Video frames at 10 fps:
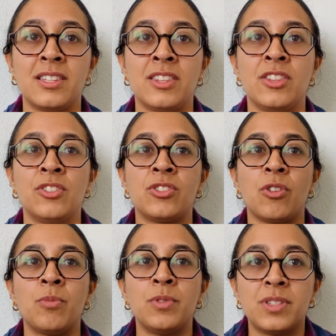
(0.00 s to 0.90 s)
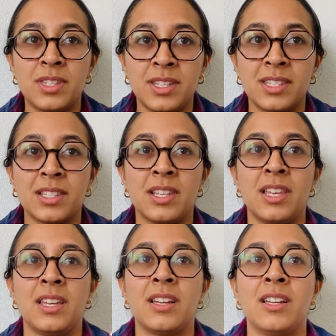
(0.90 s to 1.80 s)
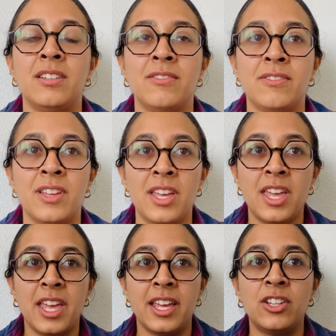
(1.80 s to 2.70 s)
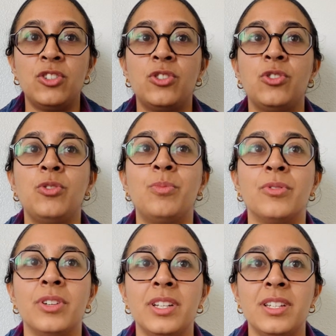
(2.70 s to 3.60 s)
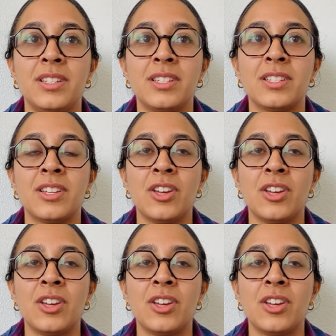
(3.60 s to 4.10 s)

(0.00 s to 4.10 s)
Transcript: there's almost this like kind of exuberant